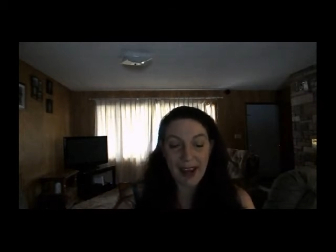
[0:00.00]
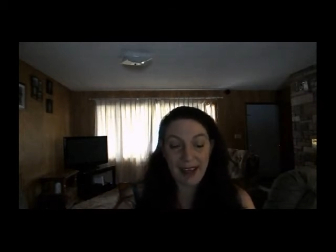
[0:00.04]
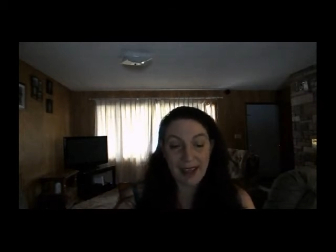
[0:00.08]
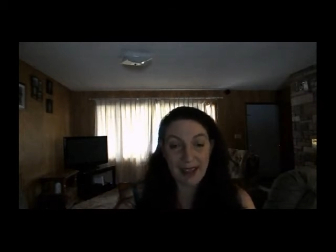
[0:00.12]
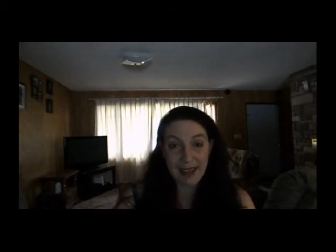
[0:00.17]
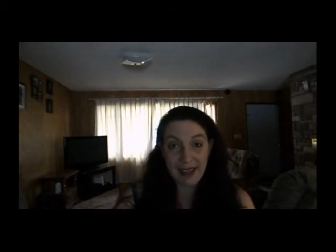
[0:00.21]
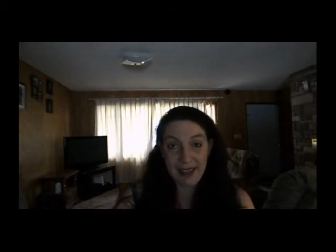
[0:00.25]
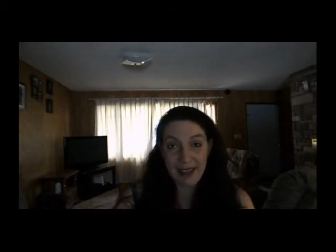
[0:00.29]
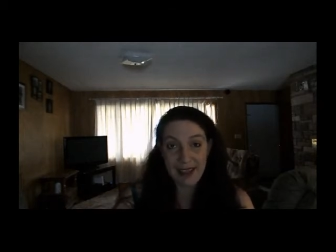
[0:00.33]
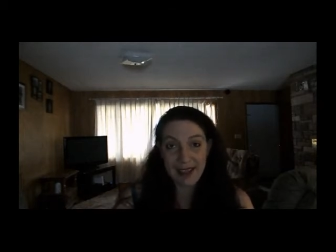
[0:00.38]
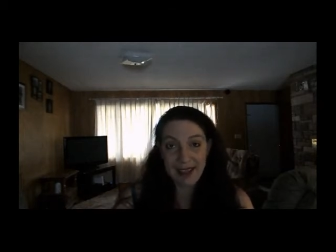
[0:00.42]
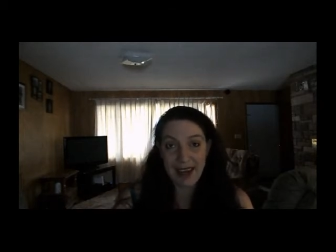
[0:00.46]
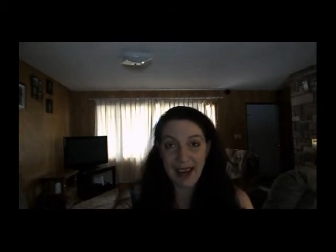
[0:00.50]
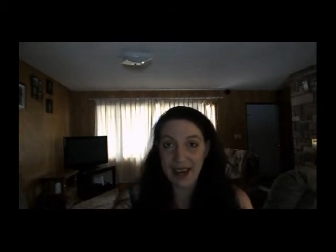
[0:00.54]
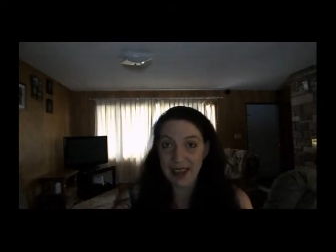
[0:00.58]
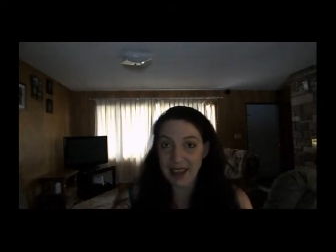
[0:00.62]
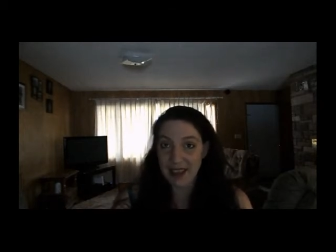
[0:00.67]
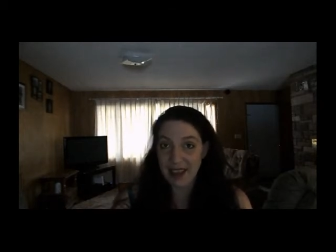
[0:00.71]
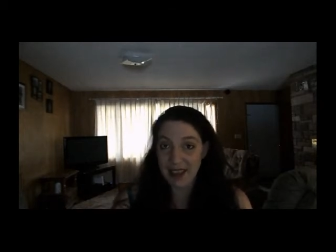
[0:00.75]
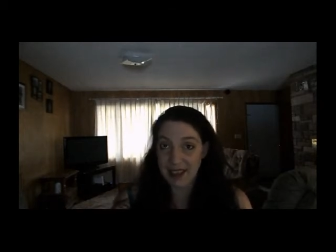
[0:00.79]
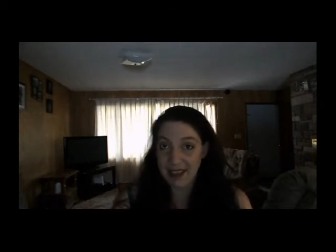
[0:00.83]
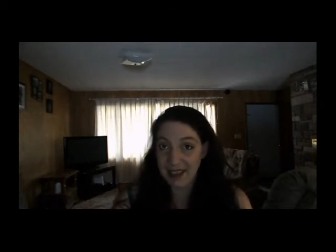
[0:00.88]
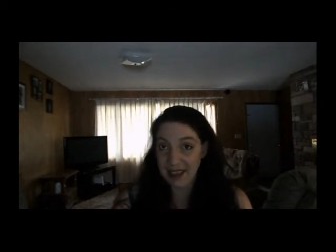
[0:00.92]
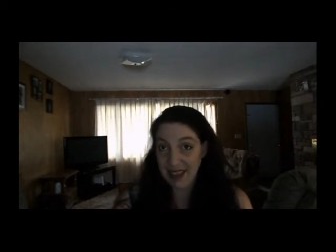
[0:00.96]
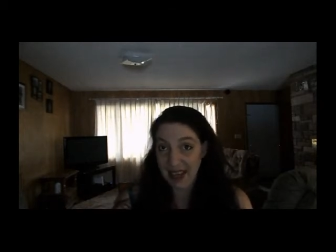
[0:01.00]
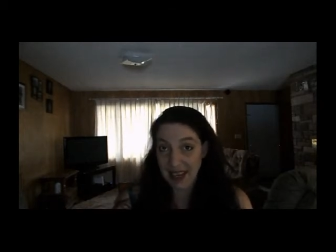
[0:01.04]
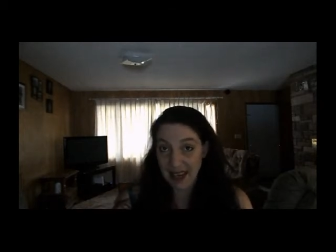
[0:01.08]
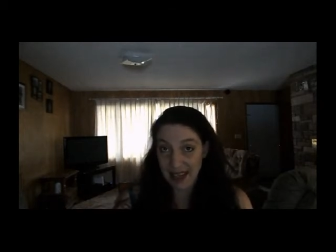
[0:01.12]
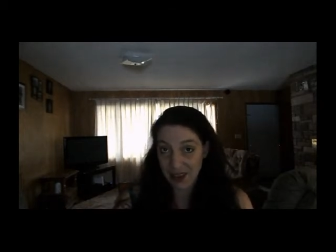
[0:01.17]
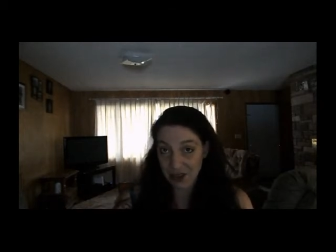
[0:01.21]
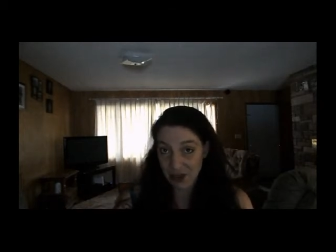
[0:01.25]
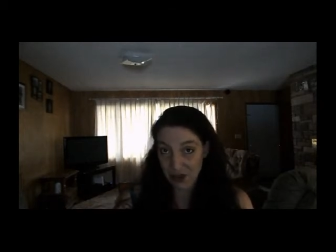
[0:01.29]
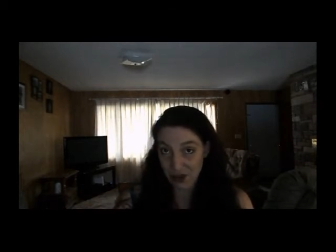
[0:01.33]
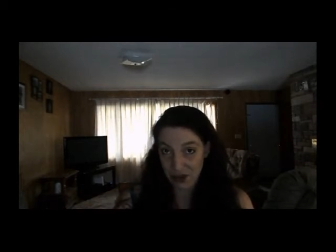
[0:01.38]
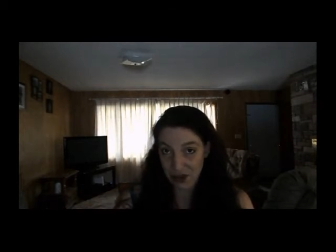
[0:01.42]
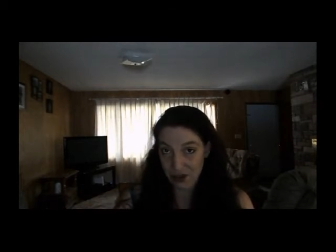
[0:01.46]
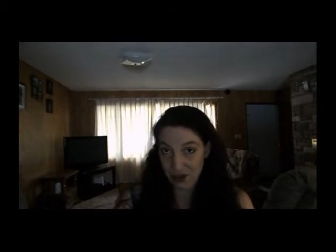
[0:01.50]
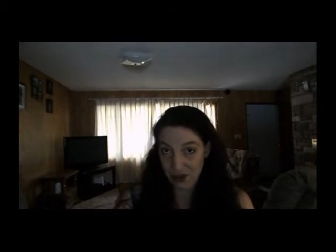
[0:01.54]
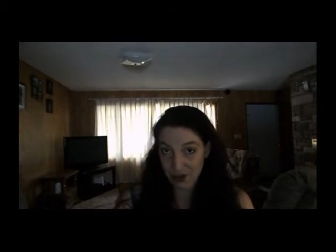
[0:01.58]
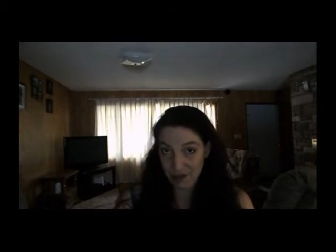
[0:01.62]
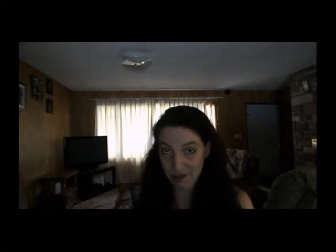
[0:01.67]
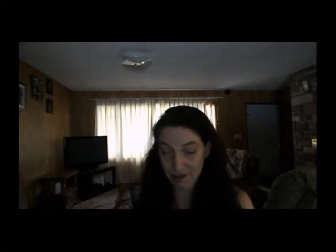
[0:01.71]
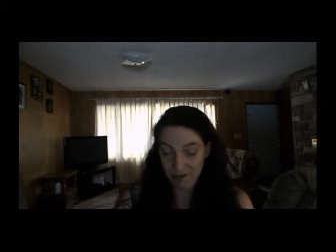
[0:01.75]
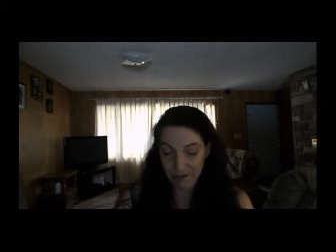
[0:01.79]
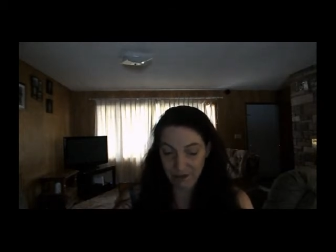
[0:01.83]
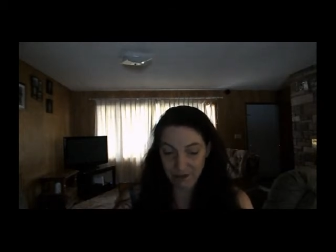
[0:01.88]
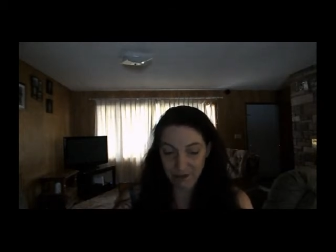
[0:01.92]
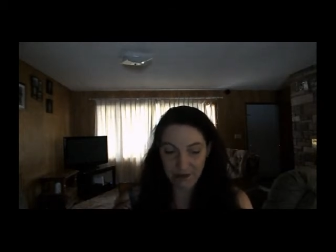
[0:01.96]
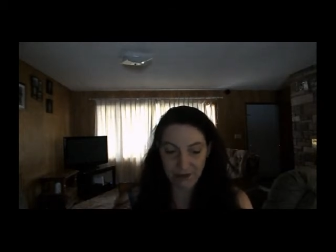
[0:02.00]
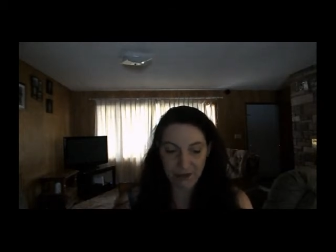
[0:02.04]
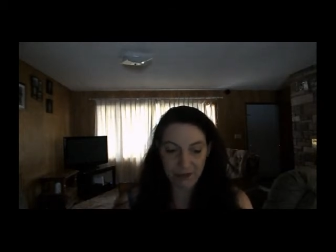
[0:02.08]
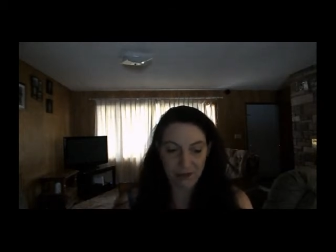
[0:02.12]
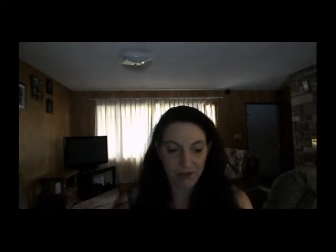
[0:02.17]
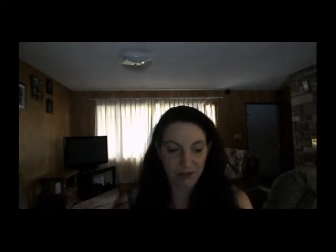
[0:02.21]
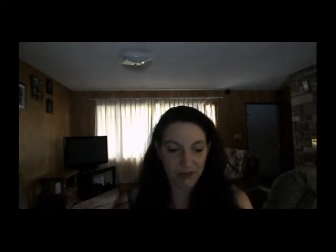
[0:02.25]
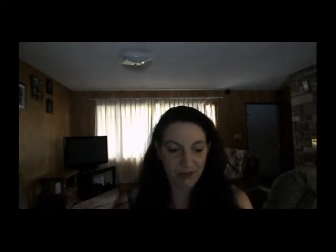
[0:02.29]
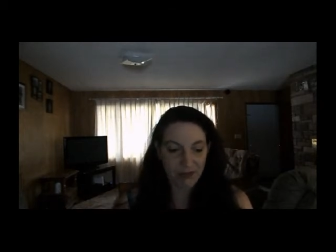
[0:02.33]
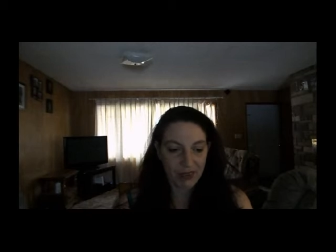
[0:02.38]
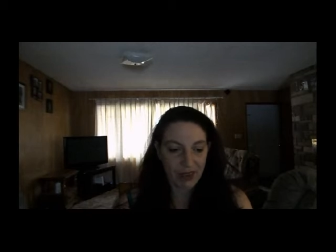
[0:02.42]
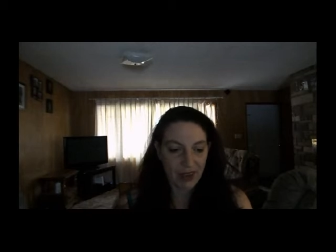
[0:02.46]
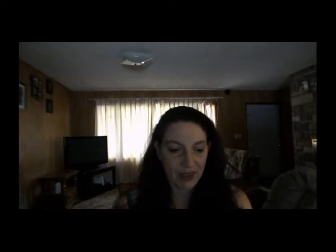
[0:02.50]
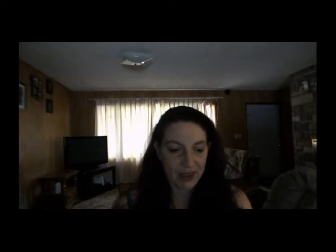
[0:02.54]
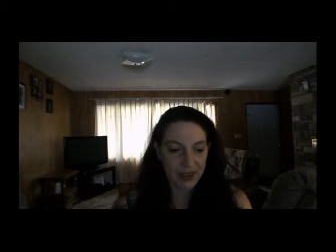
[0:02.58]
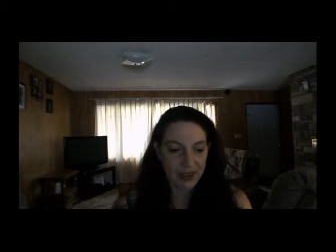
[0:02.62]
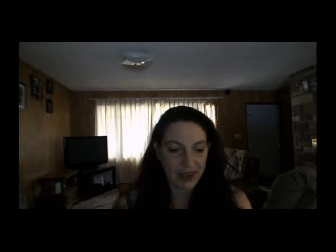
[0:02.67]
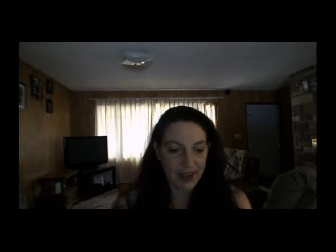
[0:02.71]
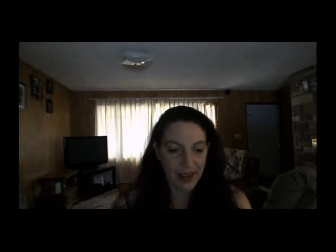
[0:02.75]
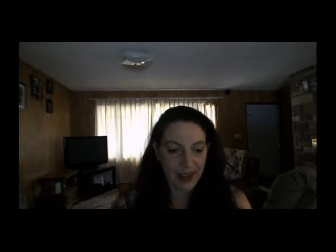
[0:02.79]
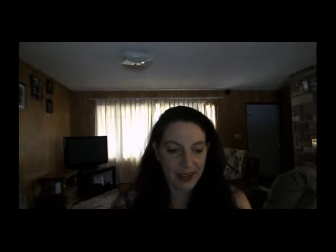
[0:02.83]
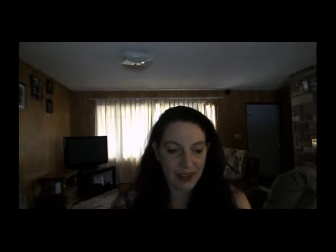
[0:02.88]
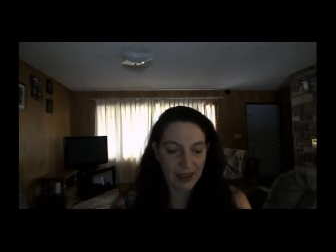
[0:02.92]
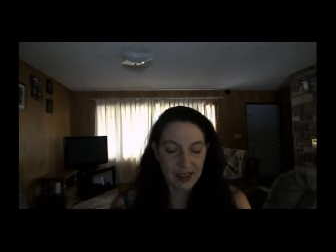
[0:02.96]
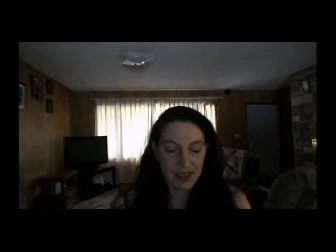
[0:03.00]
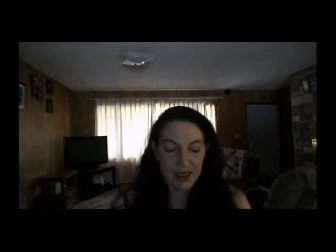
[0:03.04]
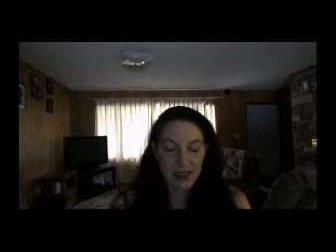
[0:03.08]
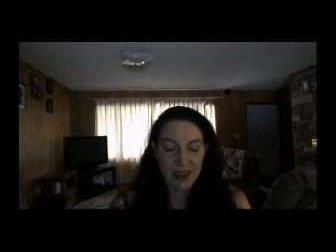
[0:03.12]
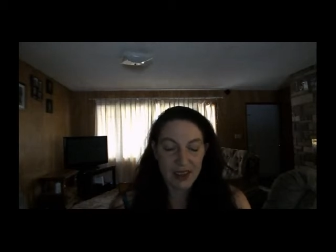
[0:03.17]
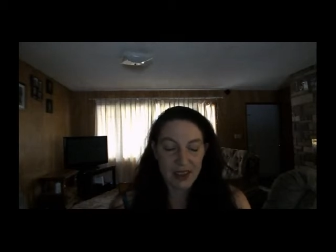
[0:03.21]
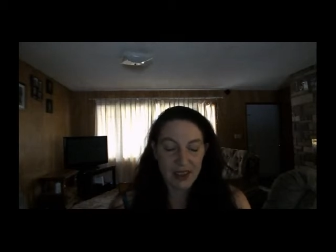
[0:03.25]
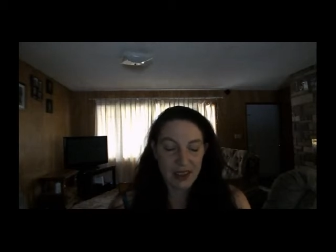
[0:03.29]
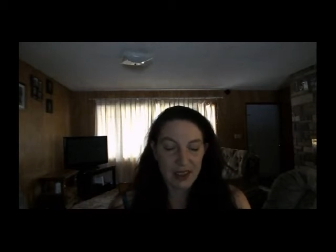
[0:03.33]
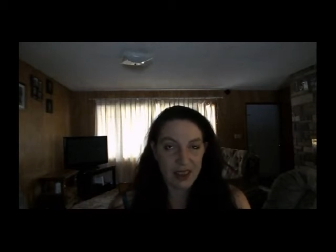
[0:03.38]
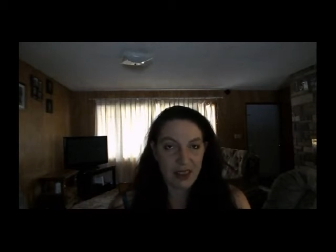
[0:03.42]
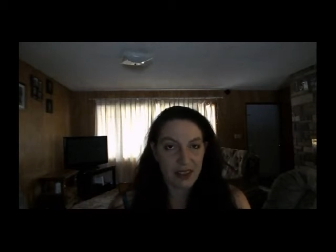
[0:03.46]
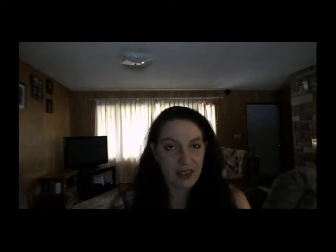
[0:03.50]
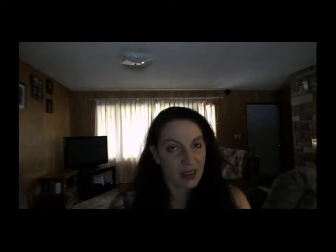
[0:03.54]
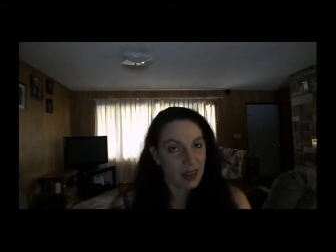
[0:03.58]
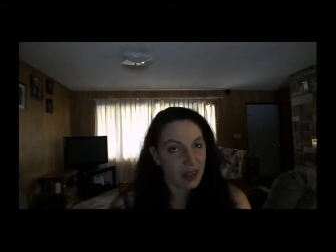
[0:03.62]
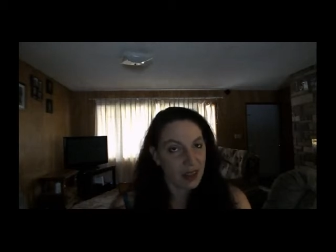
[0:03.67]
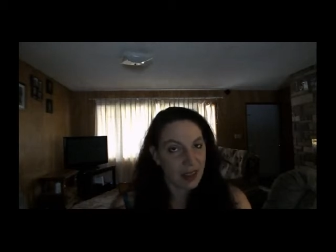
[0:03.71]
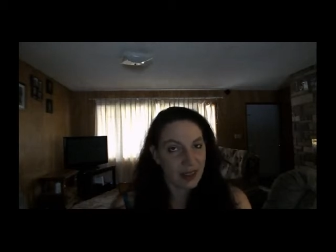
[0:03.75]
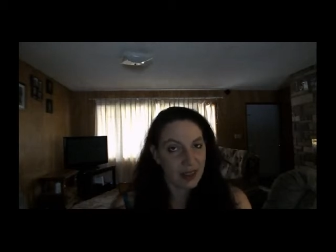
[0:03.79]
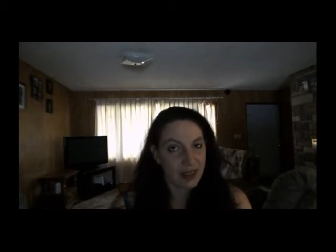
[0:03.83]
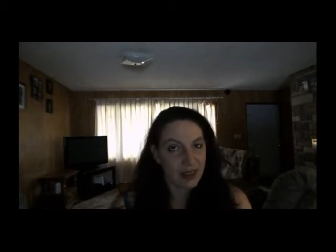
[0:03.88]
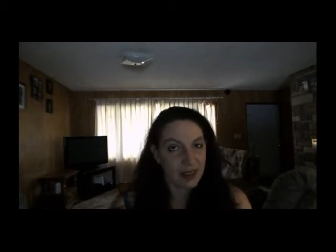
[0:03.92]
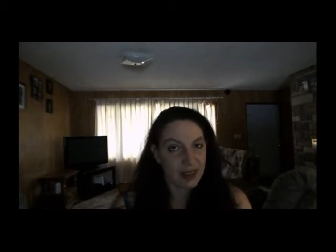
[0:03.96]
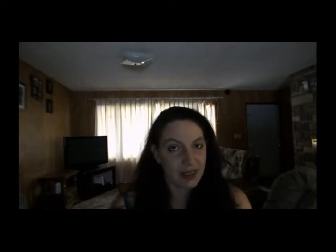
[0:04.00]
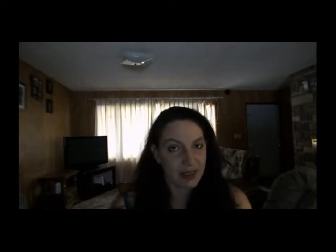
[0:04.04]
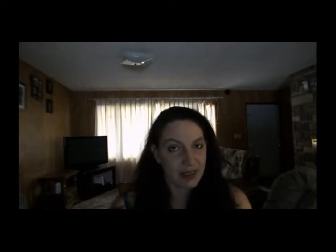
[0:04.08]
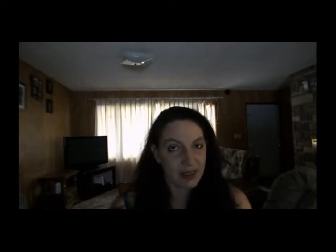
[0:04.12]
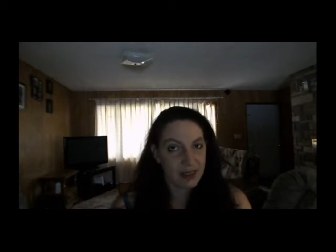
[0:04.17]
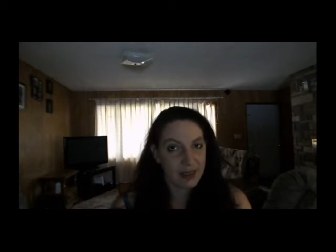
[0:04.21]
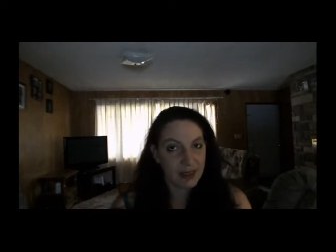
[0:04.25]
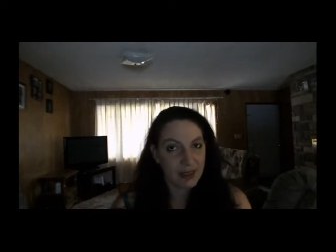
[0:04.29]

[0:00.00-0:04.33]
editing and the standard. Okay, do you like